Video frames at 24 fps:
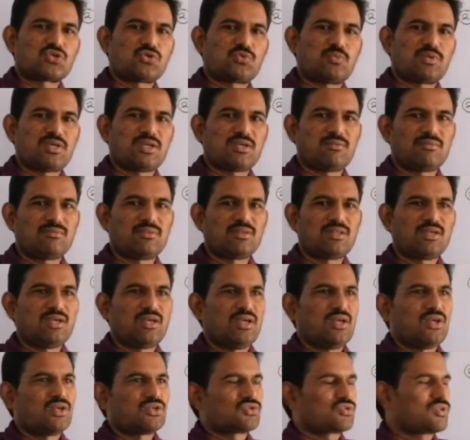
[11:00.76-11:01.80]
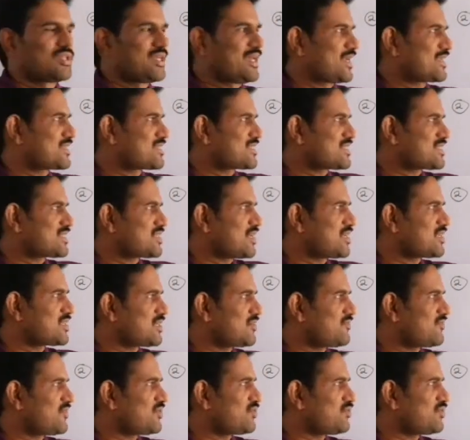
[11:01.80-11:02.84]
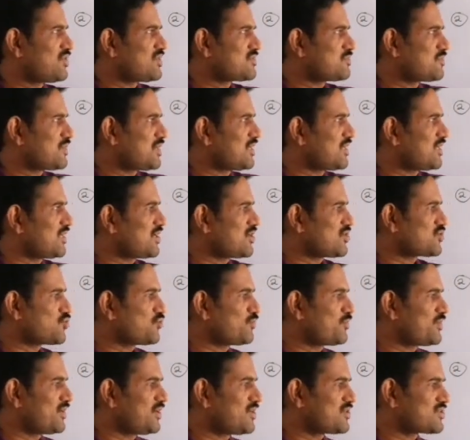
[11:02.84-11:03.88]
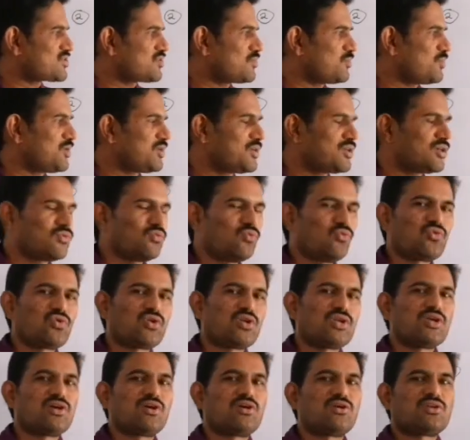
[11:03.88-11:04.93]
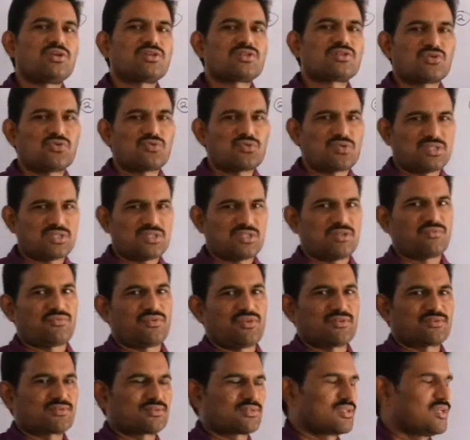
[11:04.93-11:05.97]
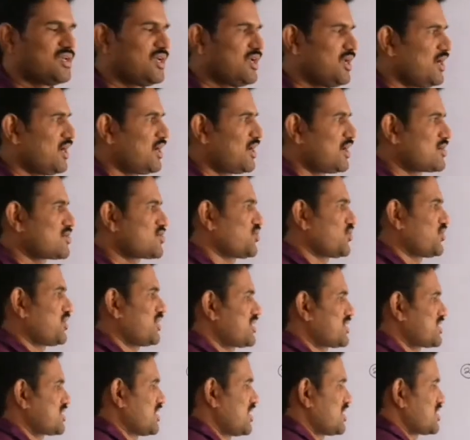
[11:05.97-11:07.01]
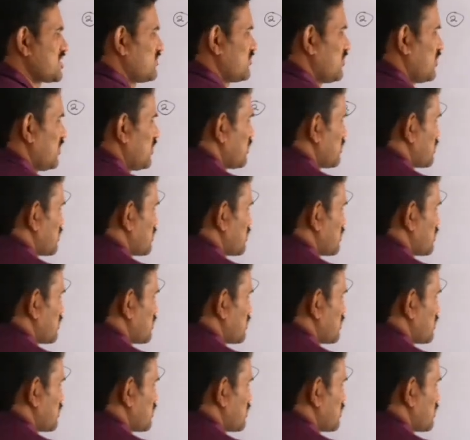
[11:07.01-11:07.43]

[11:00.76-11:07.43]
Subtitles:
should be. So the excess charge given to this material should be distributed only on its outer surface. And so that charge will